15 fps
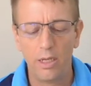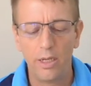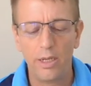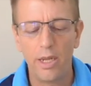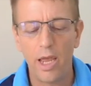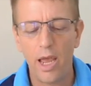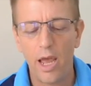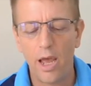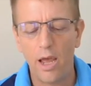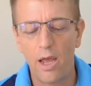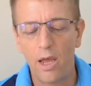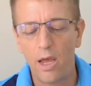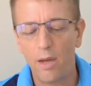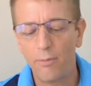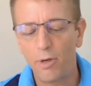Yeah,
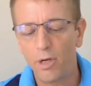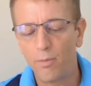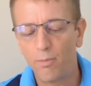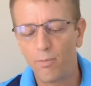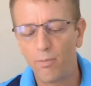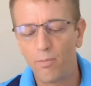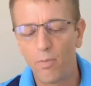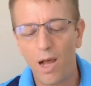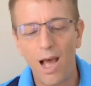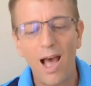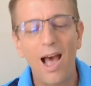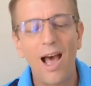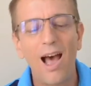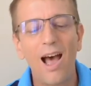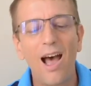I'm
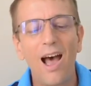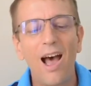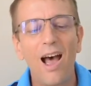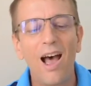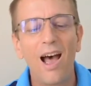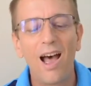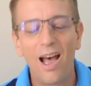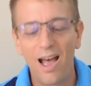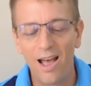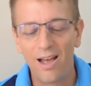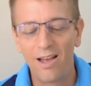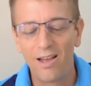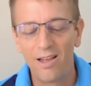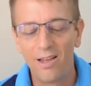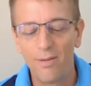
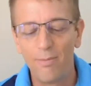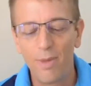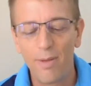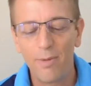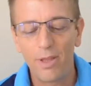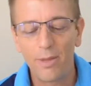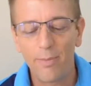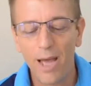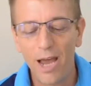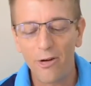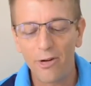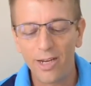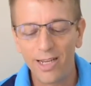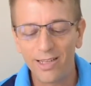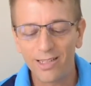gonna, maybe the
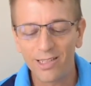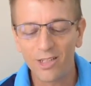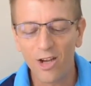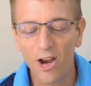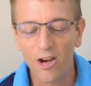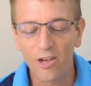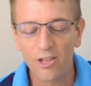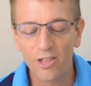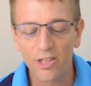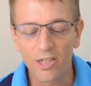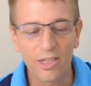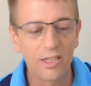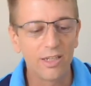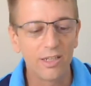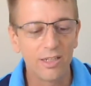battery is charged.
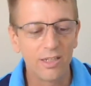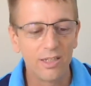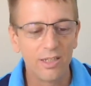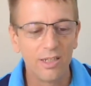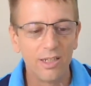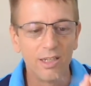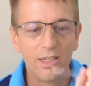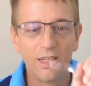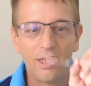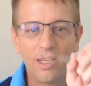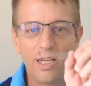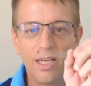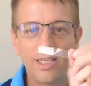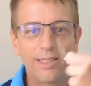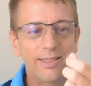
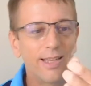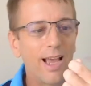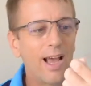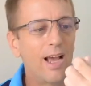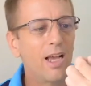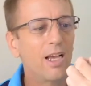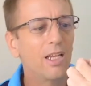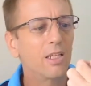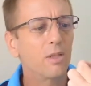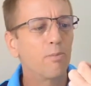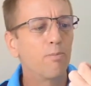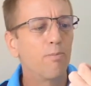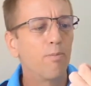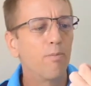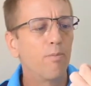It says
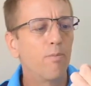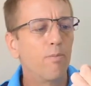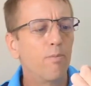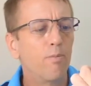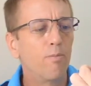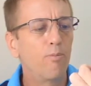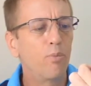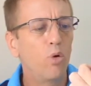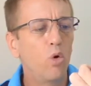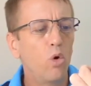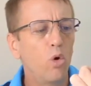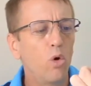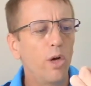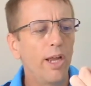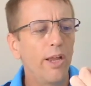
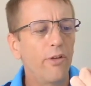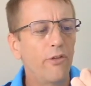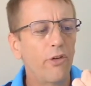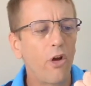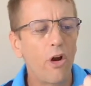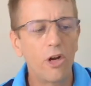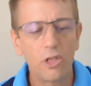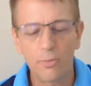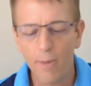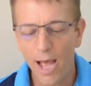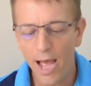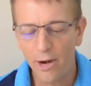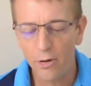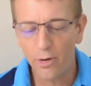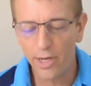pull and charge
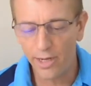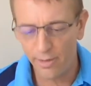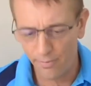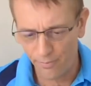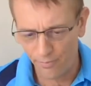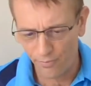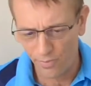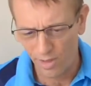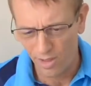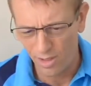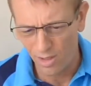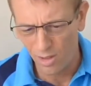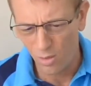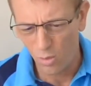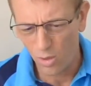battery.
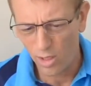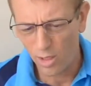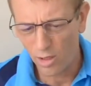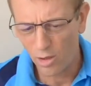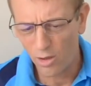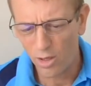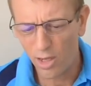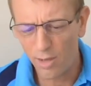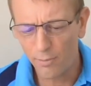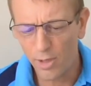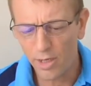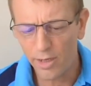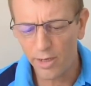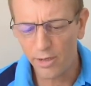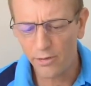Well, I'm
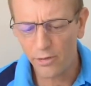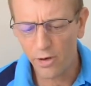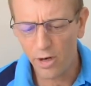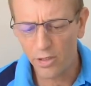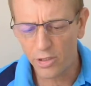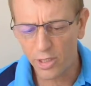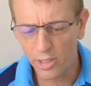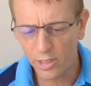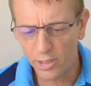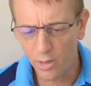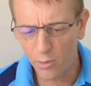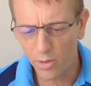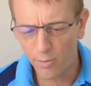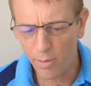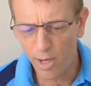not gonna charge it because I
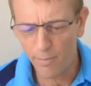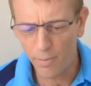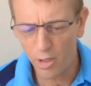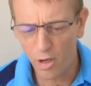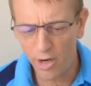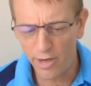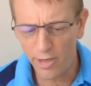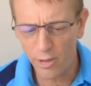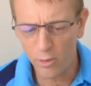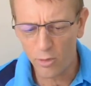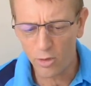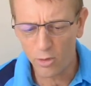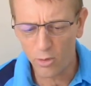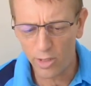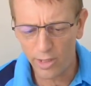want to pop it on here
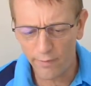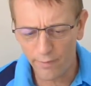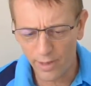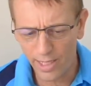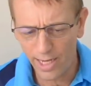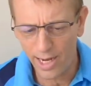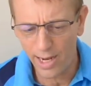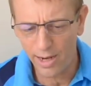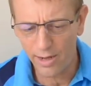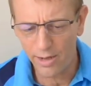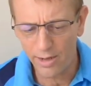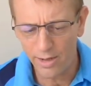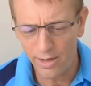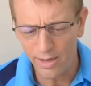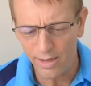real quick if I can.
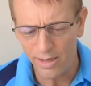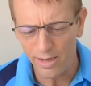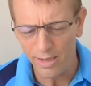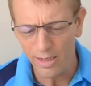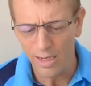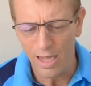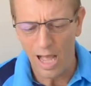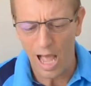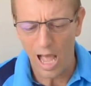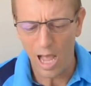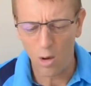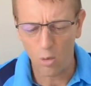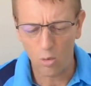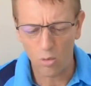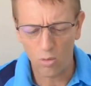
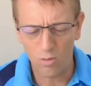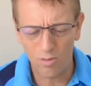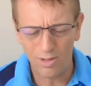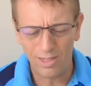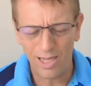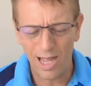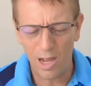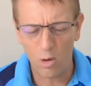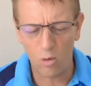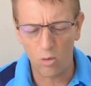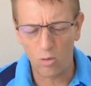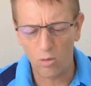Ow, ow.